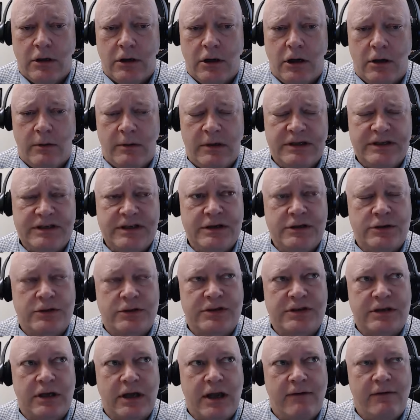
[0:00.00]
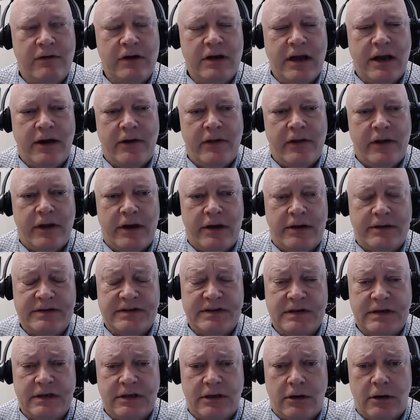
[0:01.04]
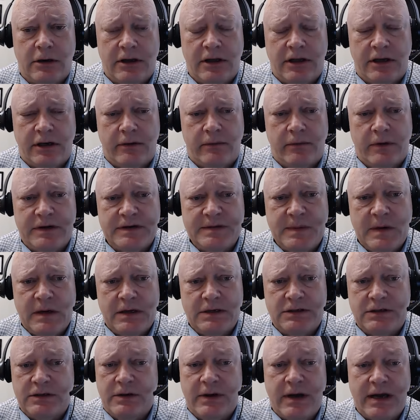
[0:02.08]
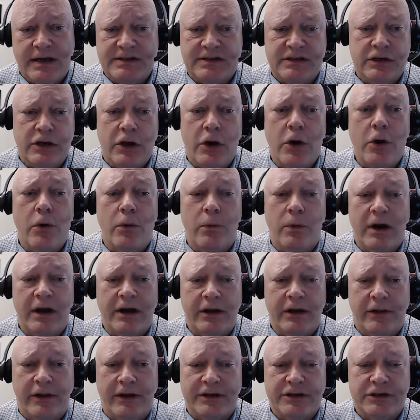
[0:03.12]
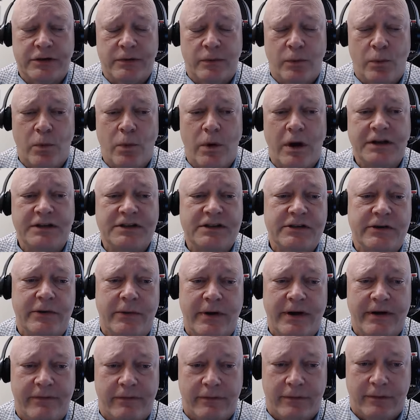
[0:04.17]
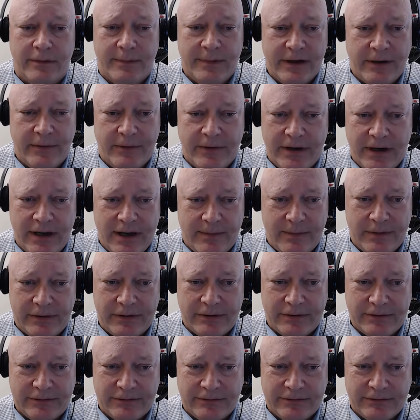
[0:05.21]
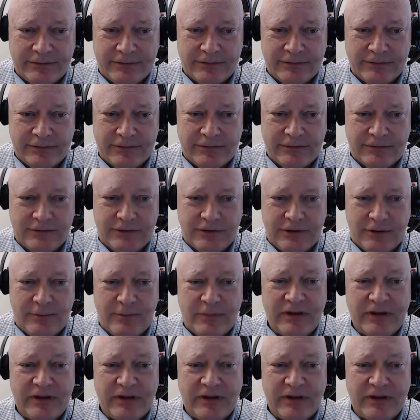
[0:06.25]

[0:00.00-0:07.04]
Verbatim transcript: I mean, it's interesting. Every now and then I'll see a cardiac arrest patient who has no recollection whatsoever about what happened.